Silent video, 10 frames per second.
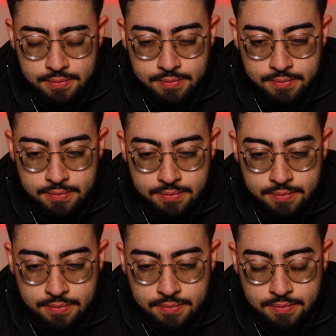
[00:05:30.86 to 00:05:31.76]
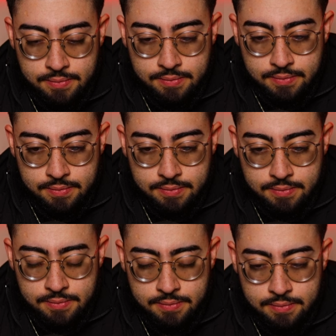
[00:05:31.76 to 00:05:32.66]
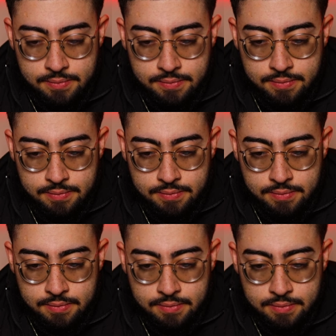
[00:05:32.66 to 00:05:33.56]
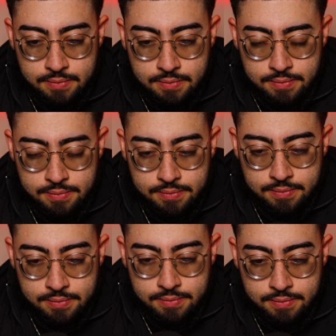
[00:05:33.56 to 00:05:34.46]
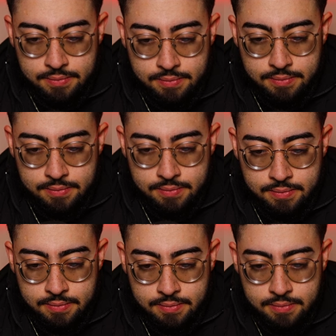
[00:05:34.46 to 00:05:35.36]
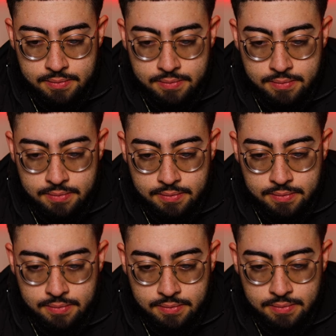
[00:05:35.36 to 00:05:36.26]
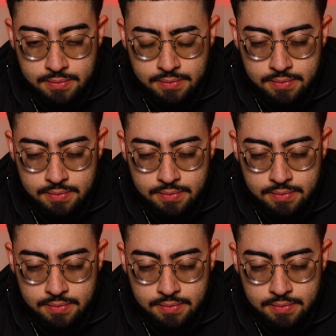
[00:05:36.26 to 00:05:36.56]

The person shown says nothing.